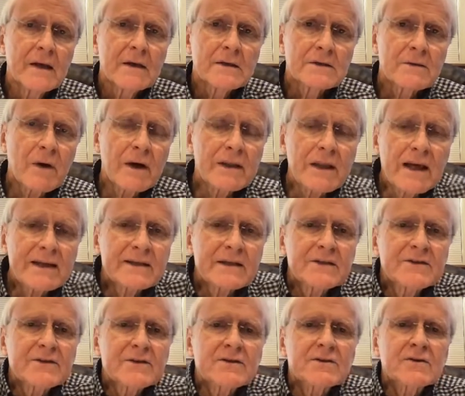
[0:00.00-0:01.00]
So I'd like to
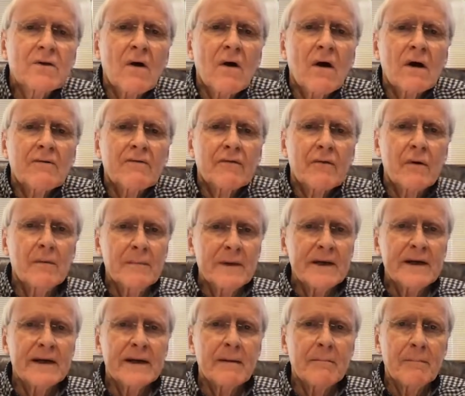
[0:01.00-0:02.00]
just talk for a
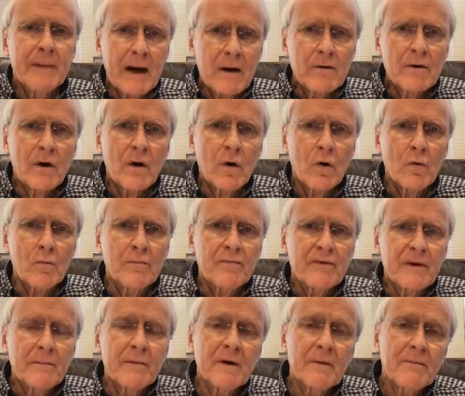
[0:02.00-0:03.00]
minute about hope
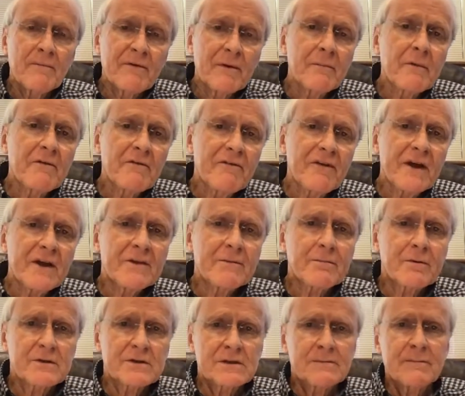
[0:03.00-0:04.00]
from a faith
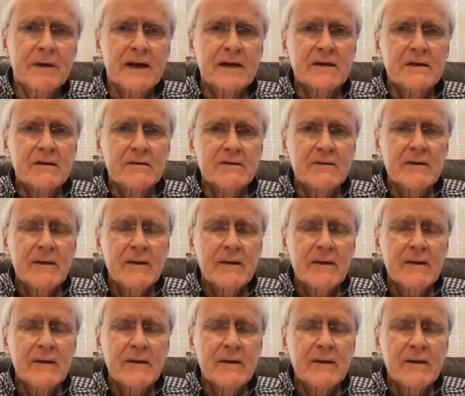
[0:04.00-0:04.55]
perspective.